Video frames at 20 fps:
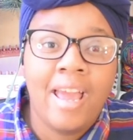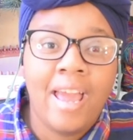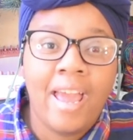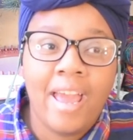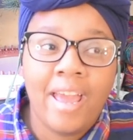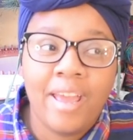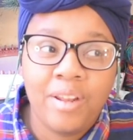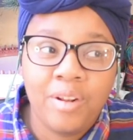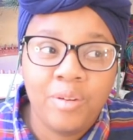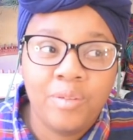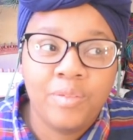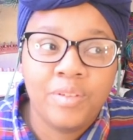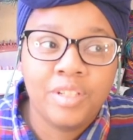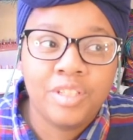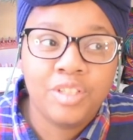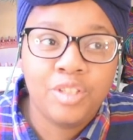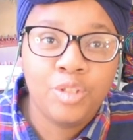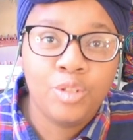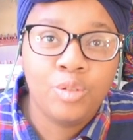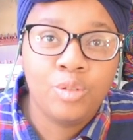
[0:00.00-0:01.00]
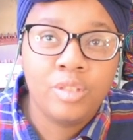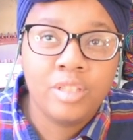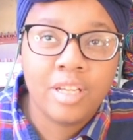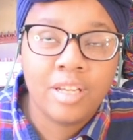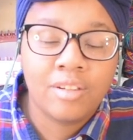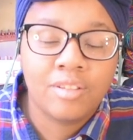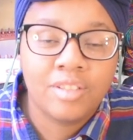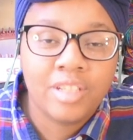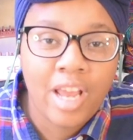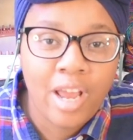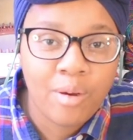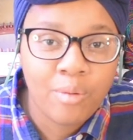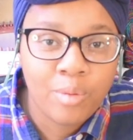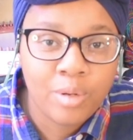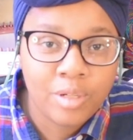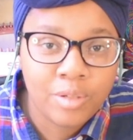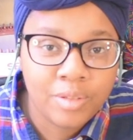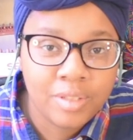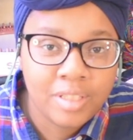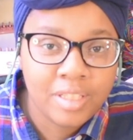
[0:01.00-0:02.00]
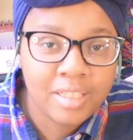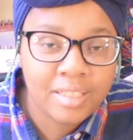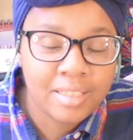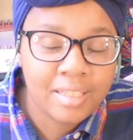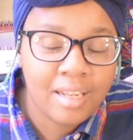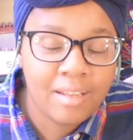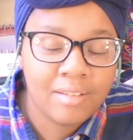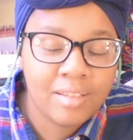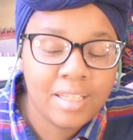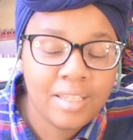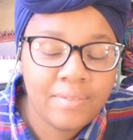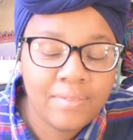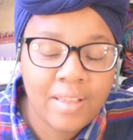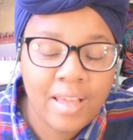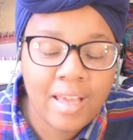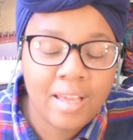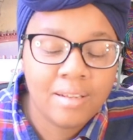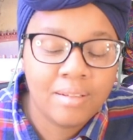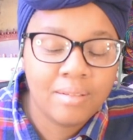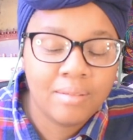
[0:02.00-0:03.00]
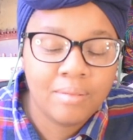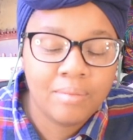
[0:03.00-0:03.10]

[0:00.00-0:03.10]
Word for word: head over to Channel Chat 106 and I'll leave that